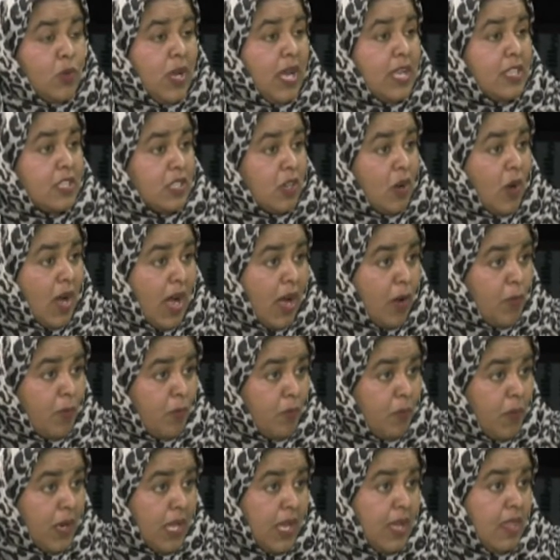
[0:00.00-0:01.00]
We had to go out
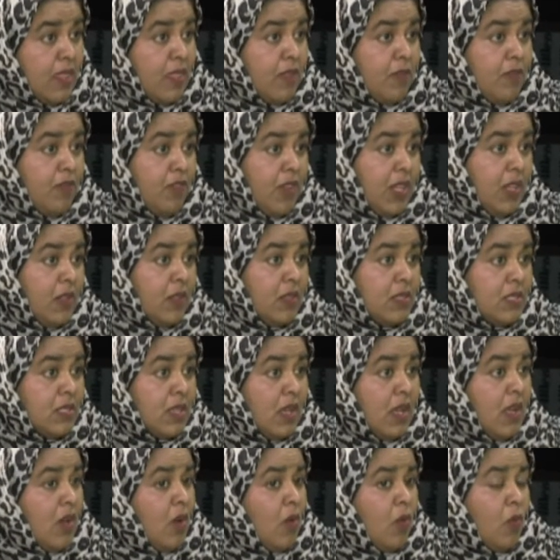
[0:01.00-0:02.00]
and play in the fields,
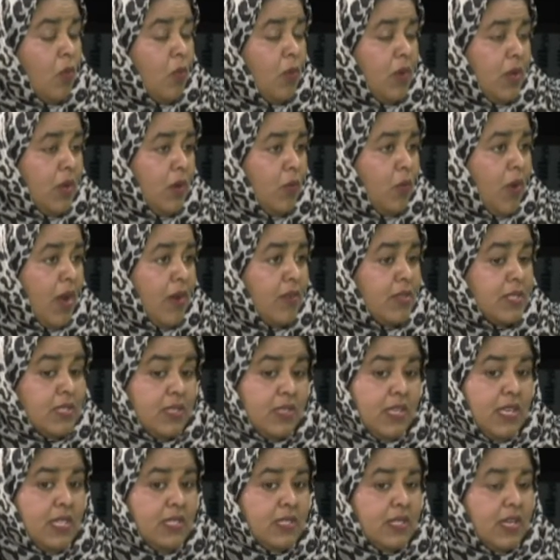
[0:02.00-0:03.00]

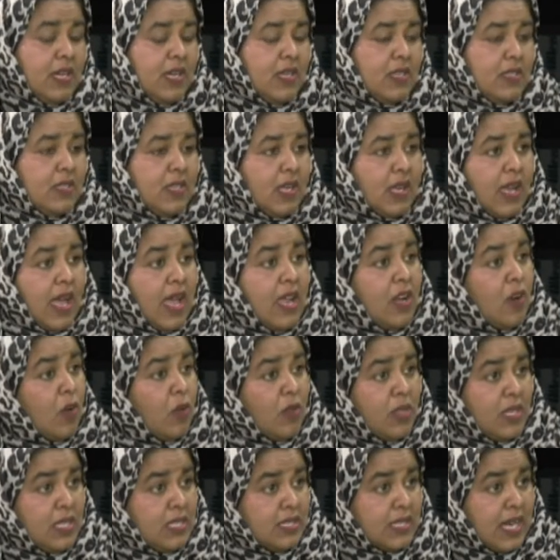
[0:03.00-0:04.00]
whereas these days they're getting
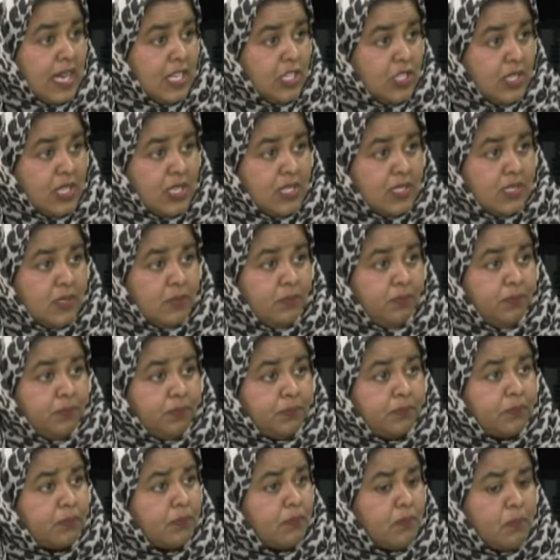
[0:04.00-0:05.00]
all these gadgets,
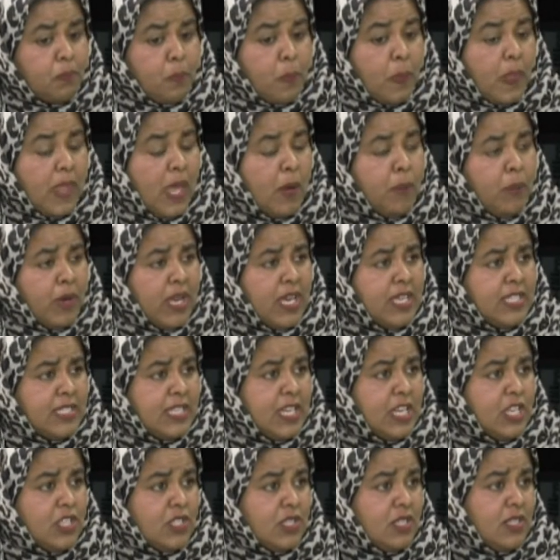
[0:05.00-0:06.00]

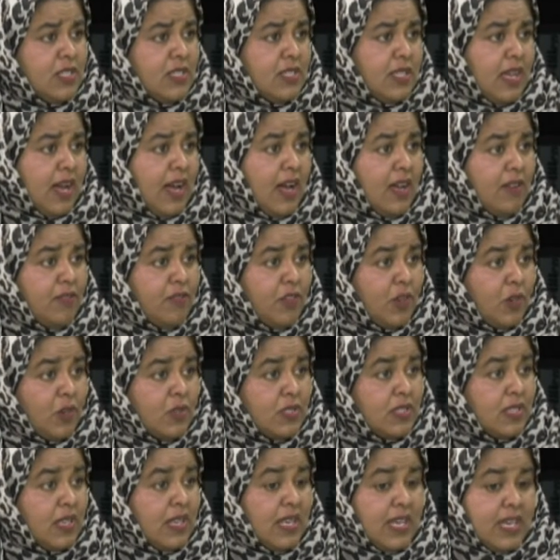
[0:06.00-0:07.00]
PlayStations, the
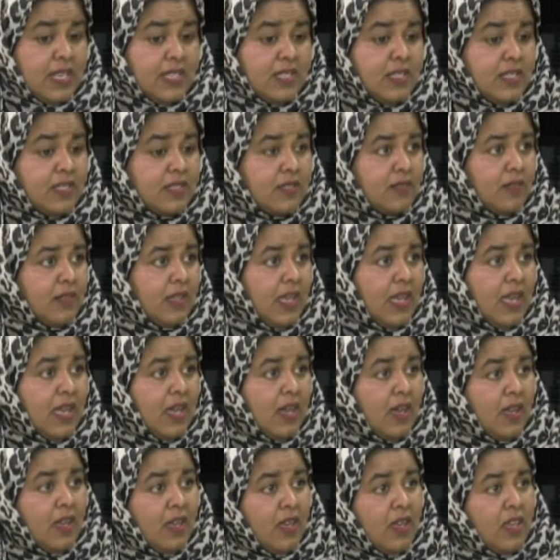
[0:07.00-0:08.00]
iPhones, the latest
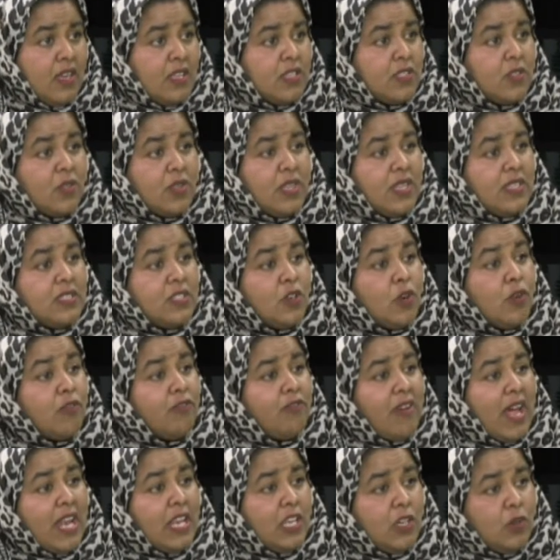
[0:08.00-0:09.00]
gear, so there's no
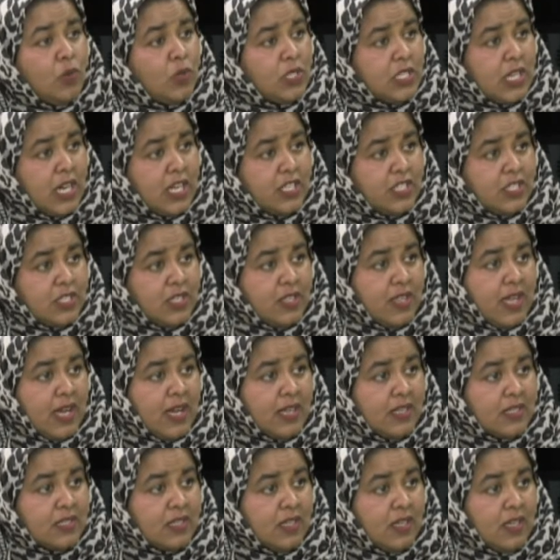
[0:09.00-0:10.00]
value attached to
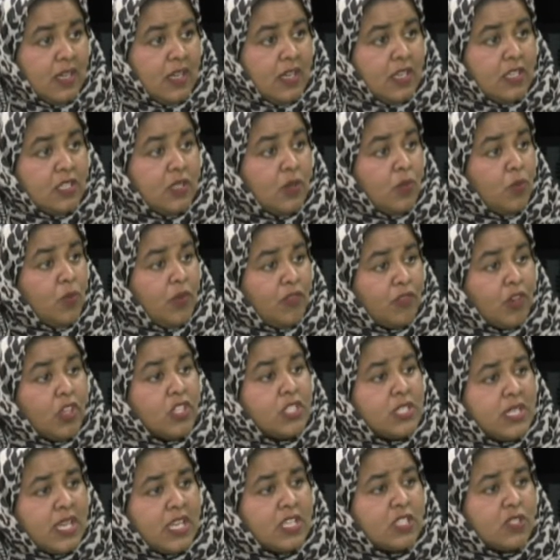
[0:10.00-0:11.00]
that. So we've
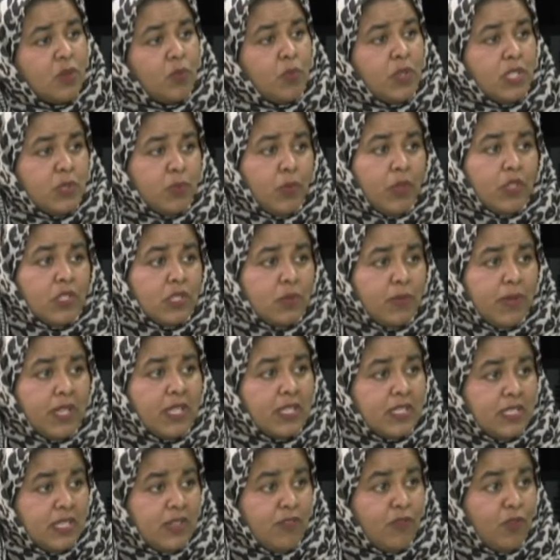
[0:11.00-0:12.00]
got to take some
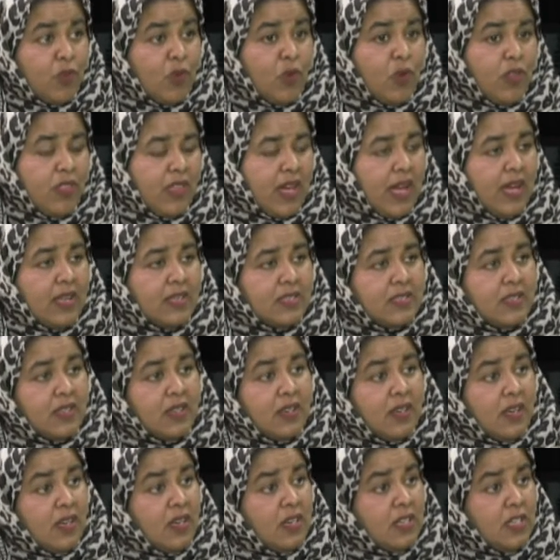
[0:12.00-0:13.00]
responsibility for that
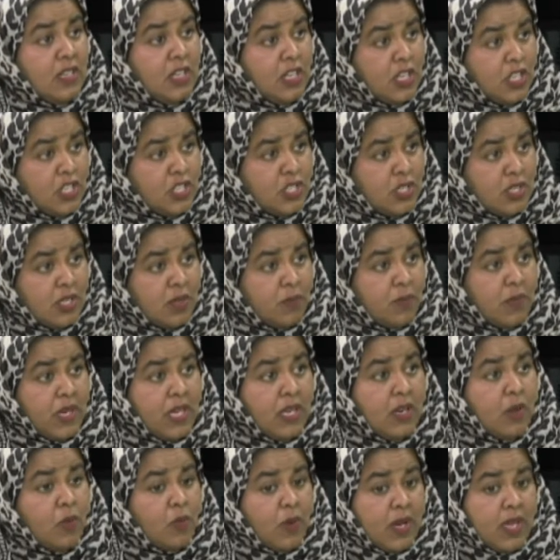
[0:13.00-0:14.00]
and nurture them
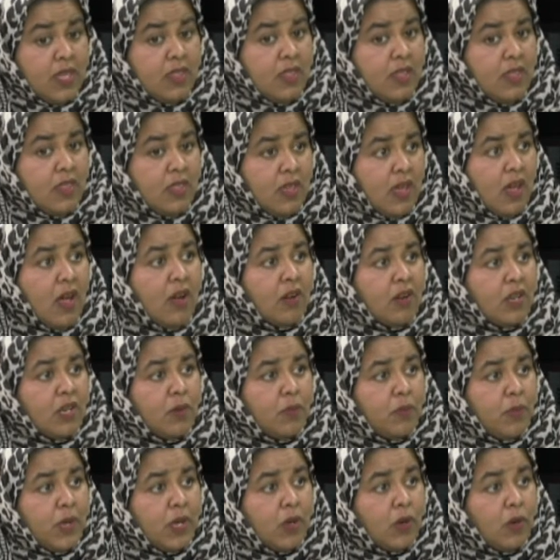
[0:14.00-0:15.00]
in a way that they are going
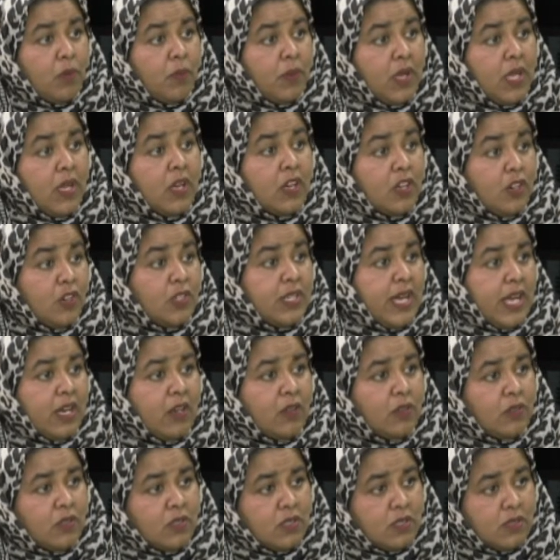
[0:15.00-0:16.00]
to become good
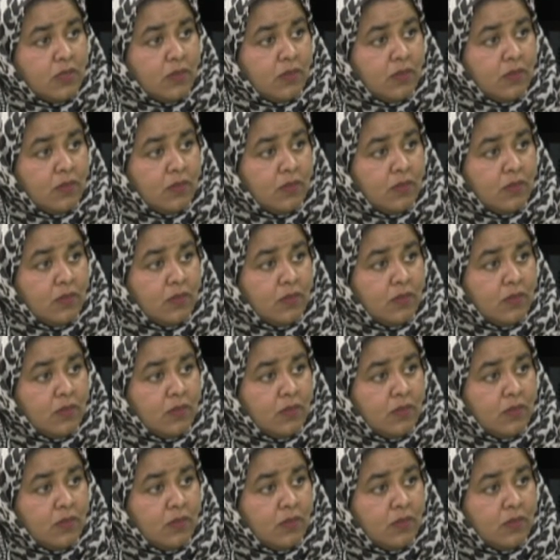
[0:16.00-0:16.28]
adults.